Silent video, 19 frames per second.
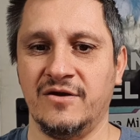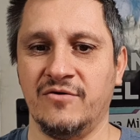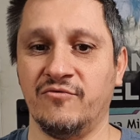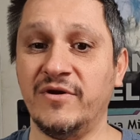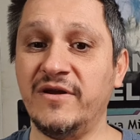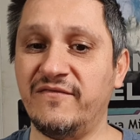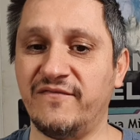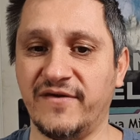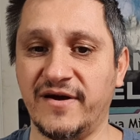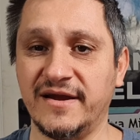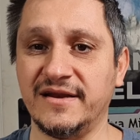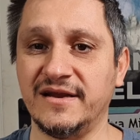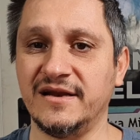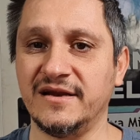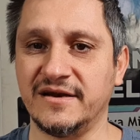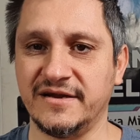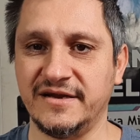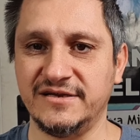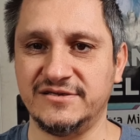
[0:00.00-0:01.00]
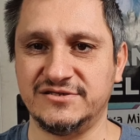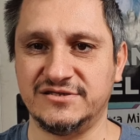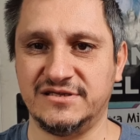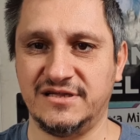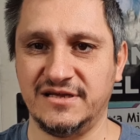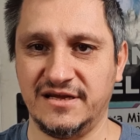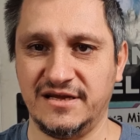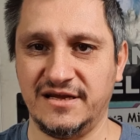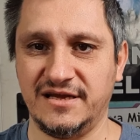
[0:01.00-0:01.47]
We finally
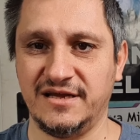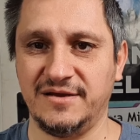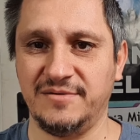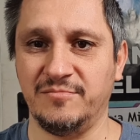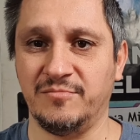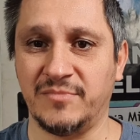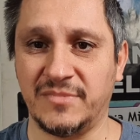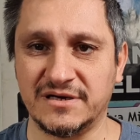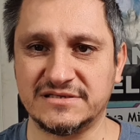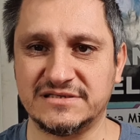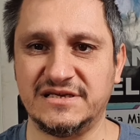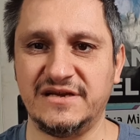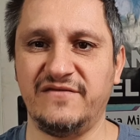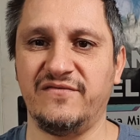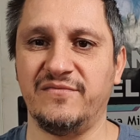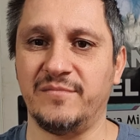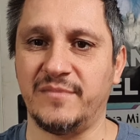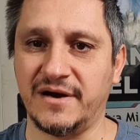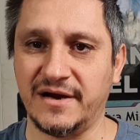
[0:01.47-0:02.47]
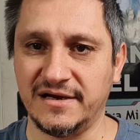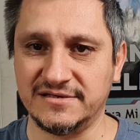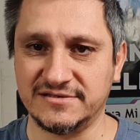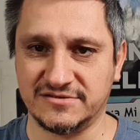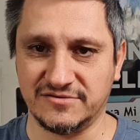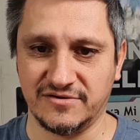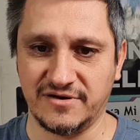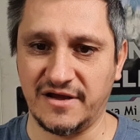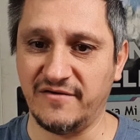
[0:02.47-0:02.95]
reached the massive
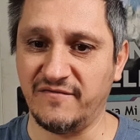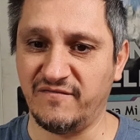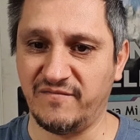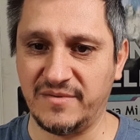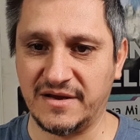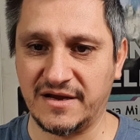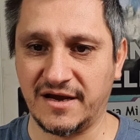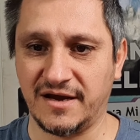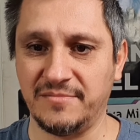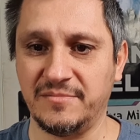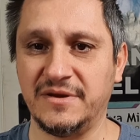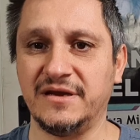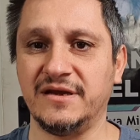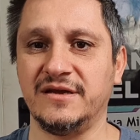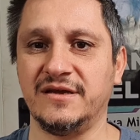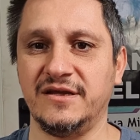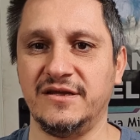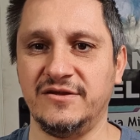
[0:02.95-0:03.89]
milestone of becoming